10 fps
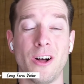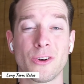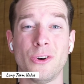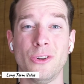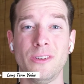
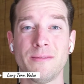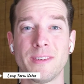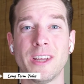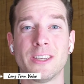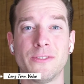alcohol
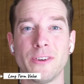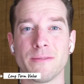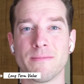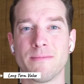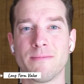is
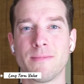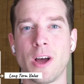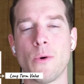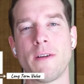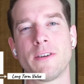fun.
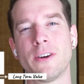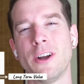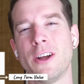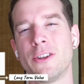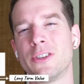However,
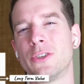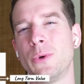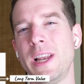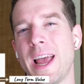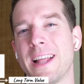does it
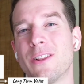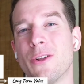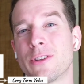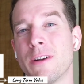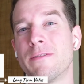really add
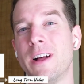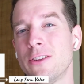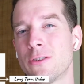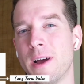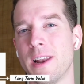long-term
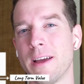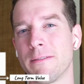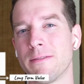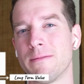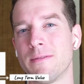value to my
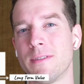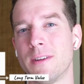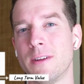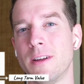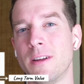life?
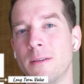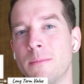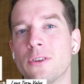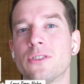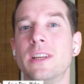
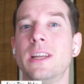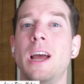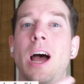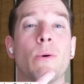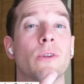Personally,
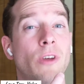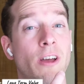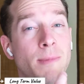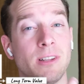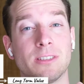I want to
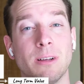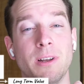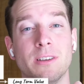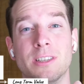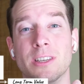have mental
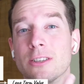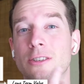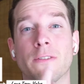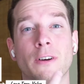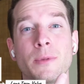stability,
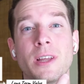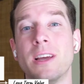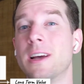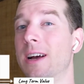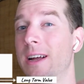so for me,
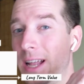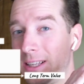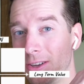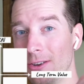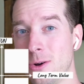
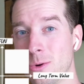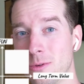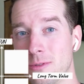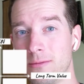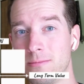that's a no.